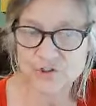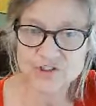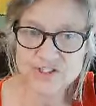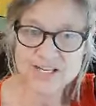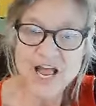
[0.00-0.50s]
You
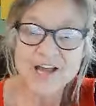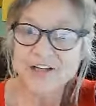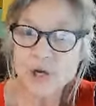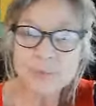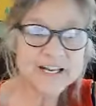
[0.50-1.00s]
just,
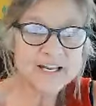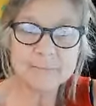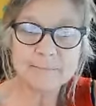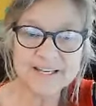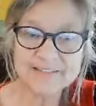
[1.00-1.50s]
nobody
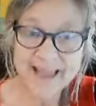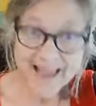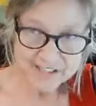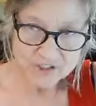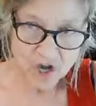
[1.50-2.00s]
can be that